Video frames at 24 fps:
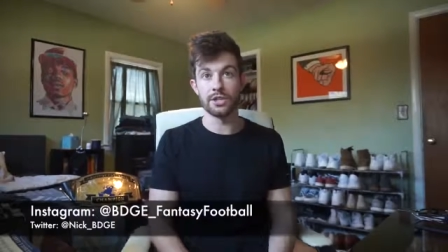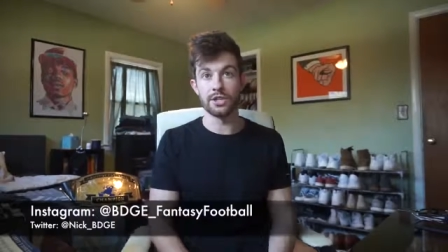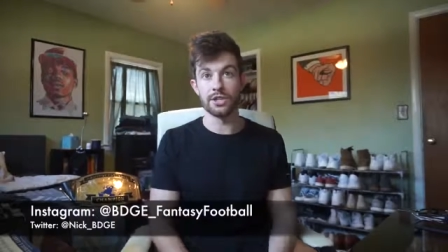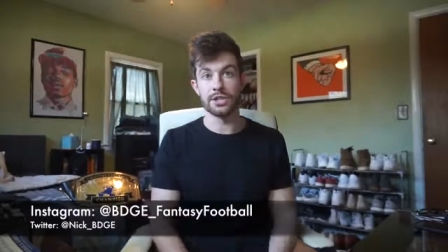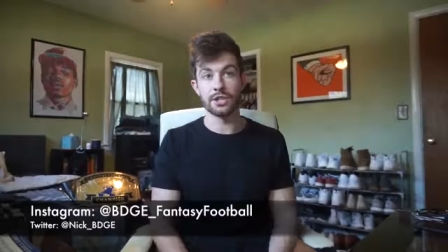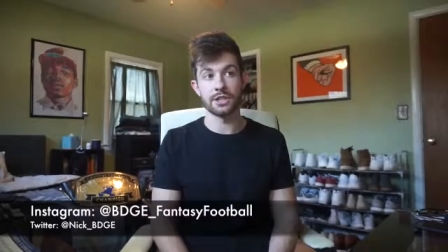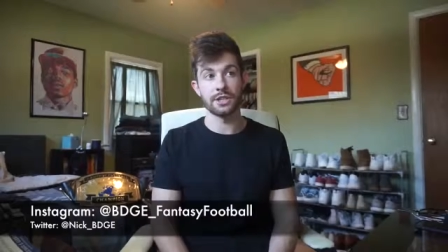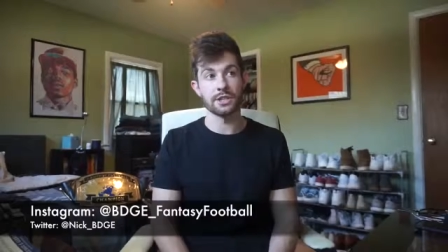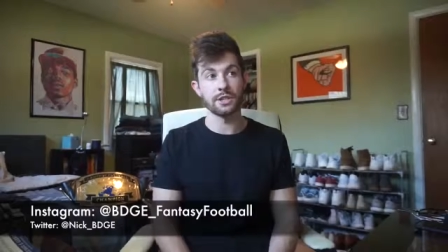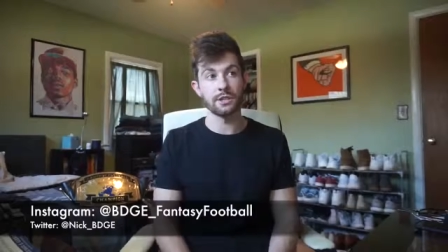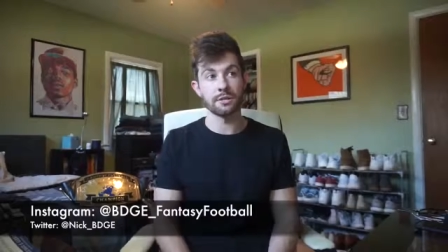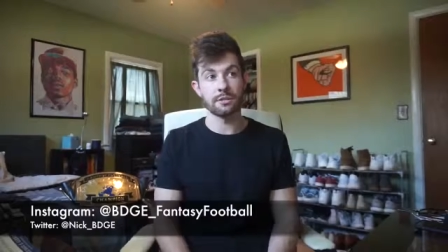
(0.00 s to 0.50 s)
You
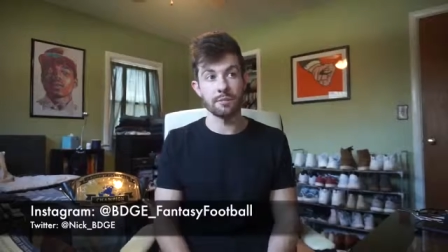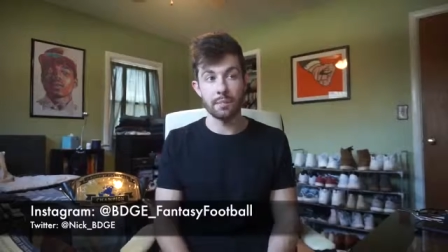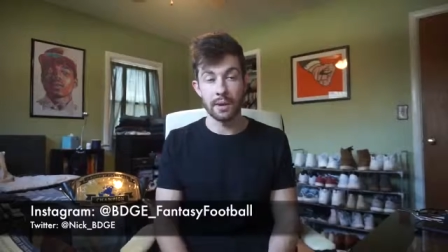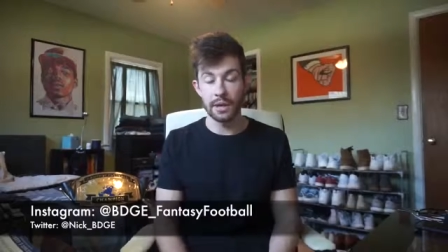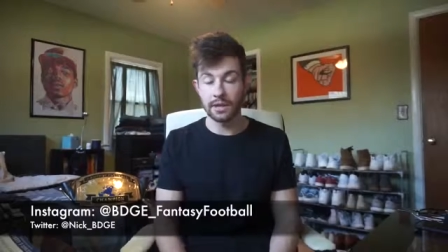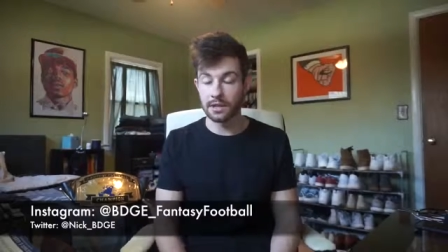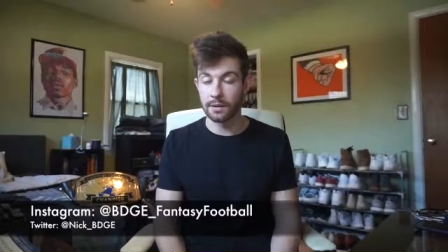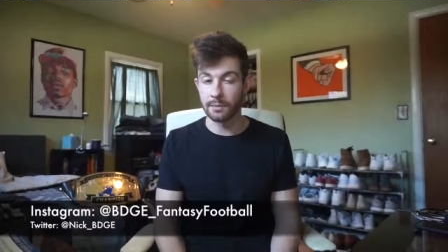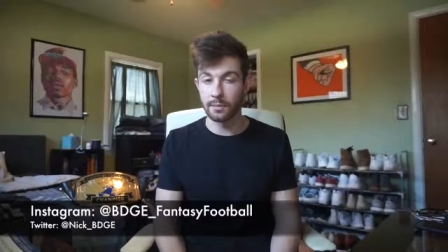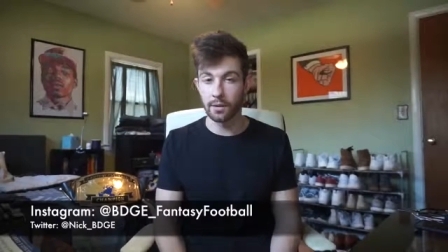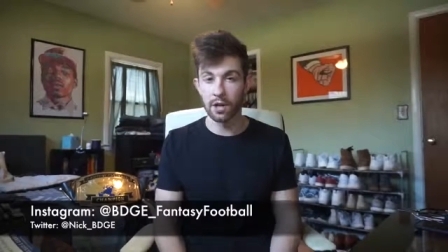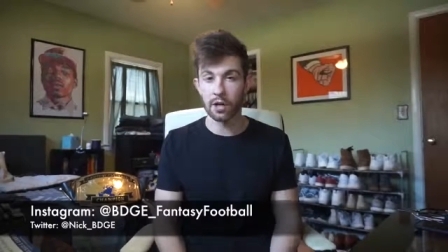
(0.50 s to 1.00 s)
just
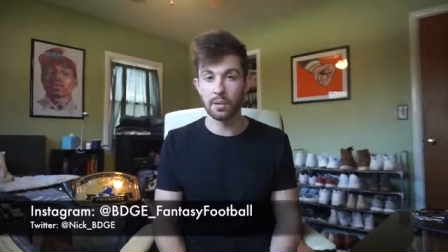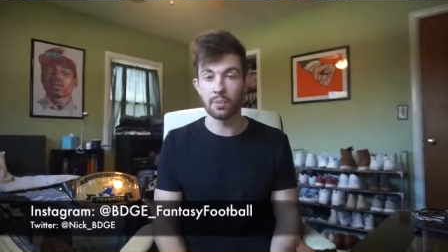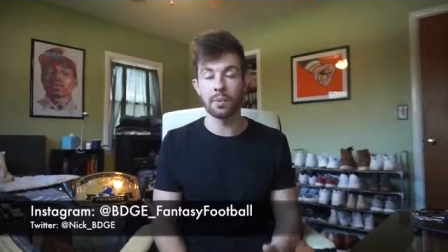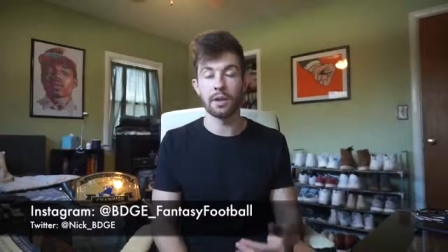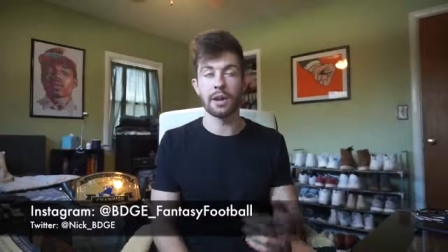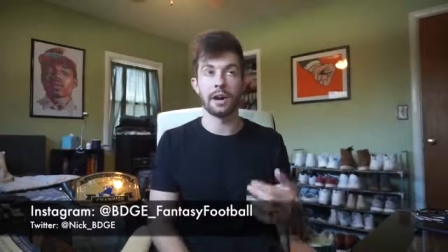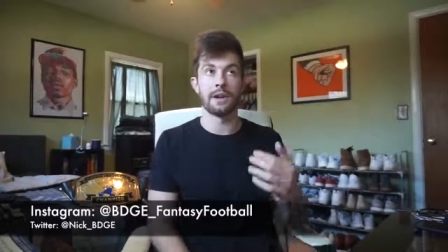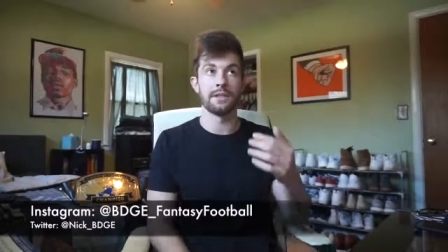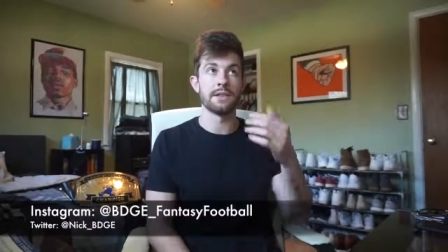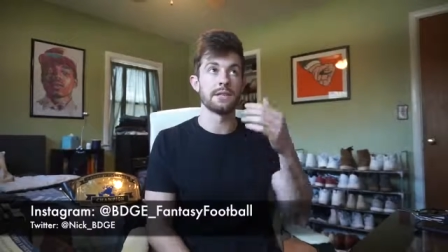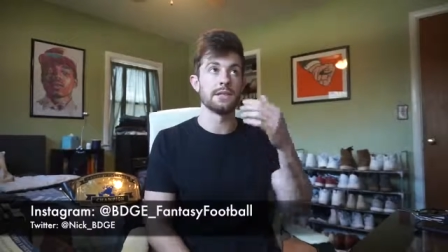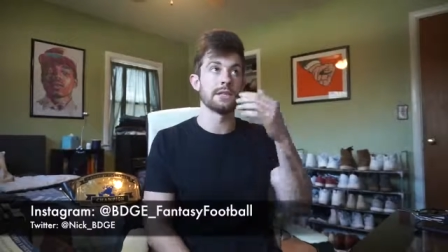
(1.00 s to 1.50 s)
picked up a good
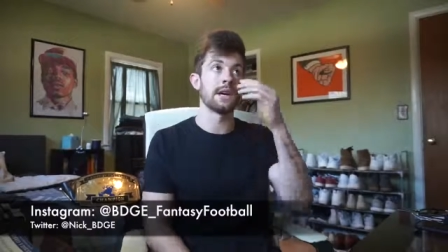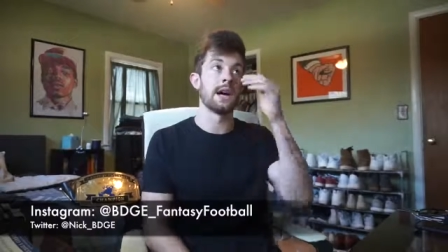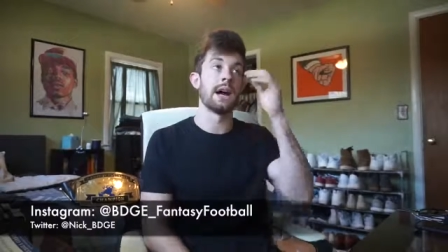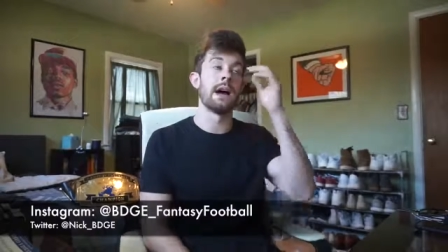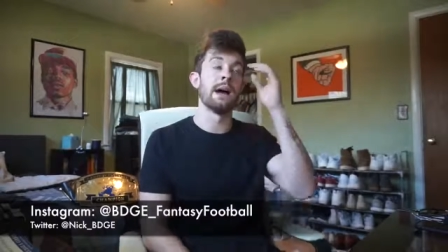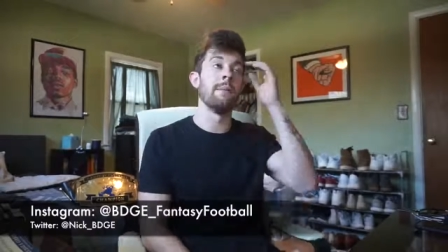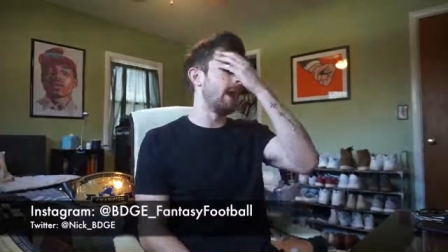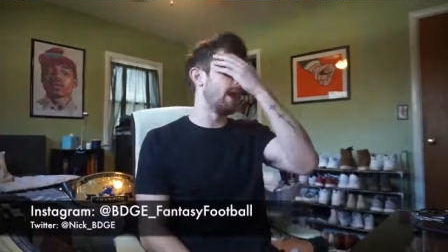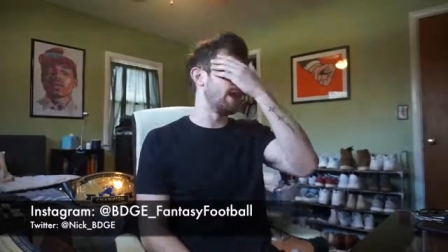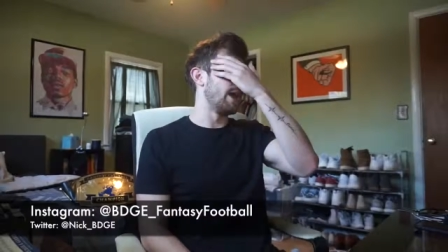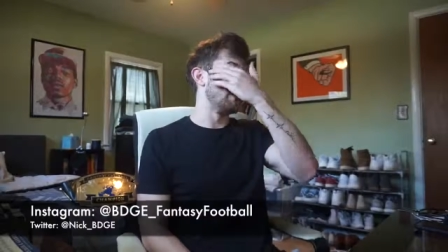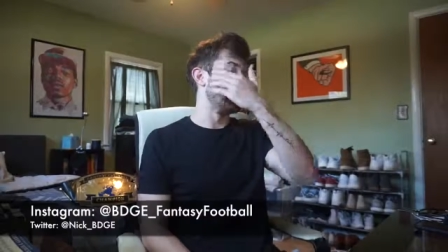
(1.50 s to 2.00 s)
player at the
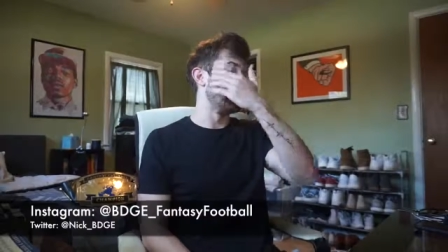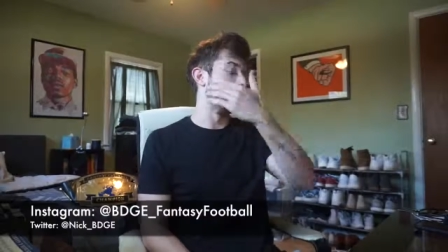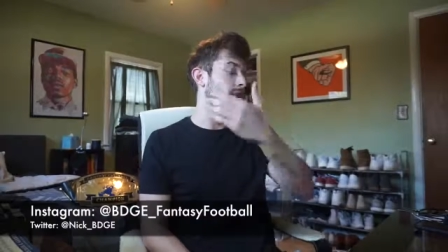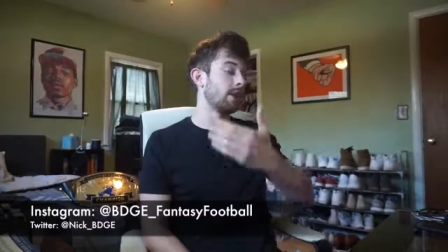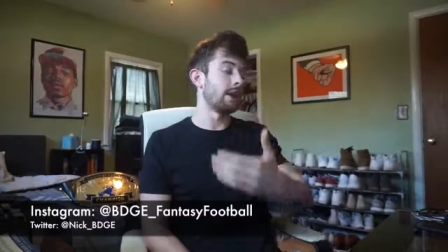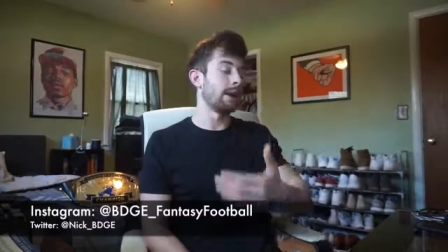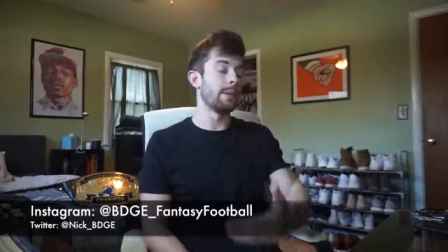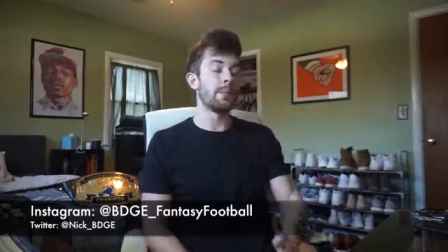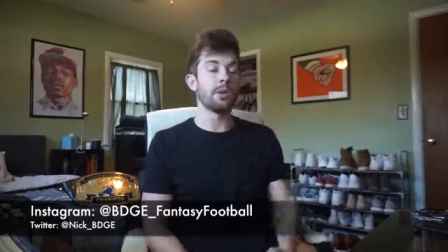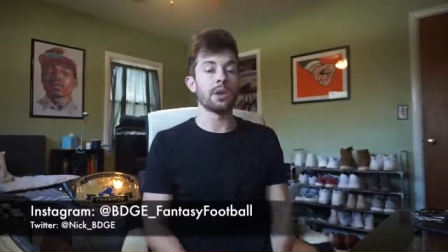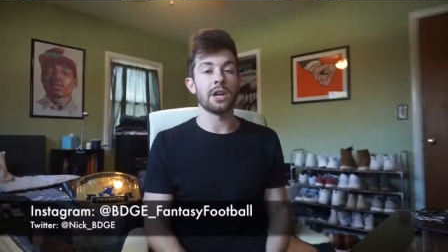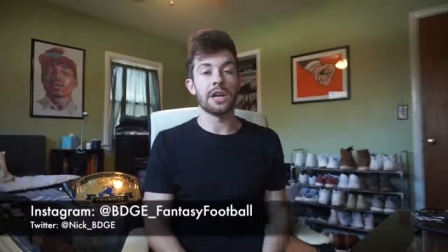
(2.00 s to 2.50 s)
time and
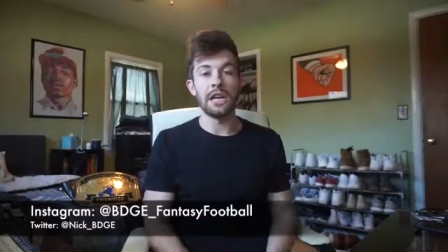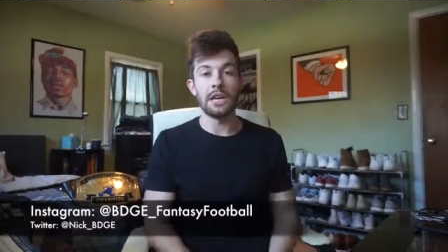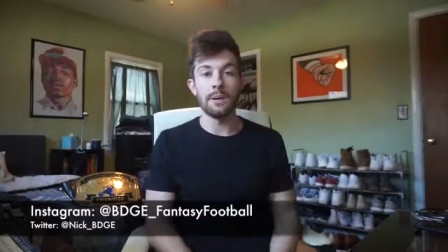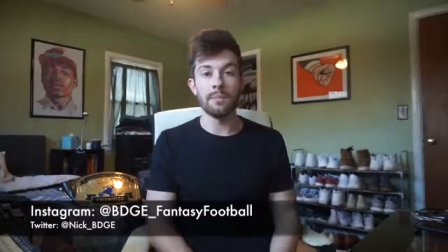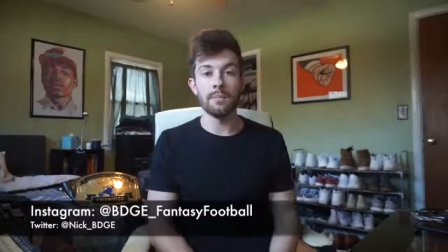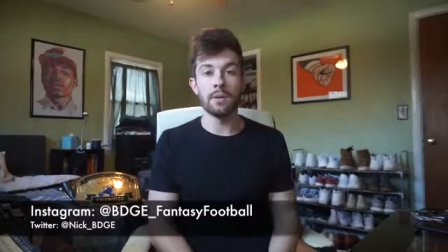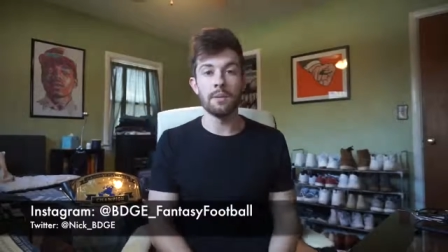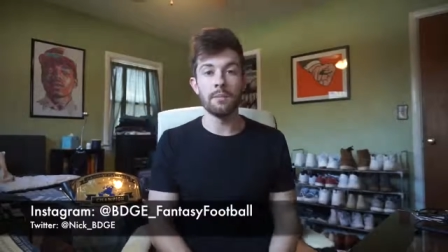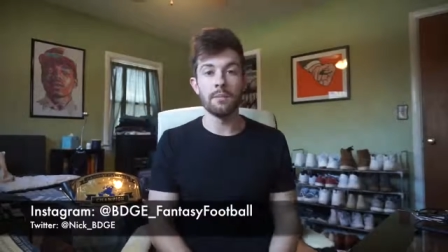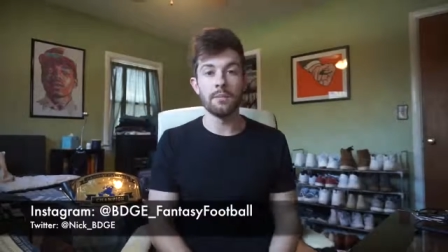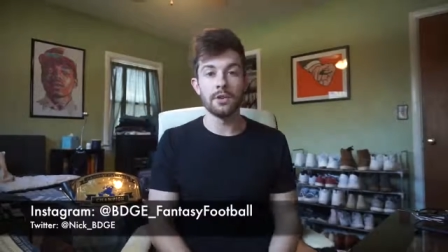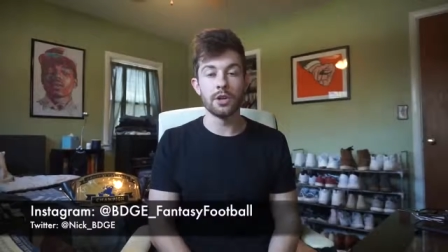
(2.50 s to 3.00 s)
you're able to keep
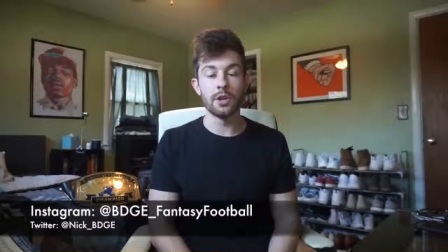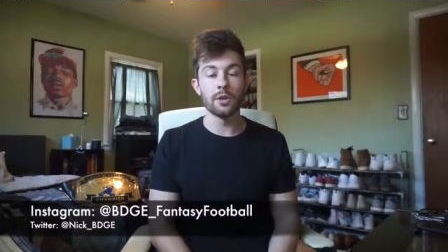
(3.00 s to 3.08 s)
him,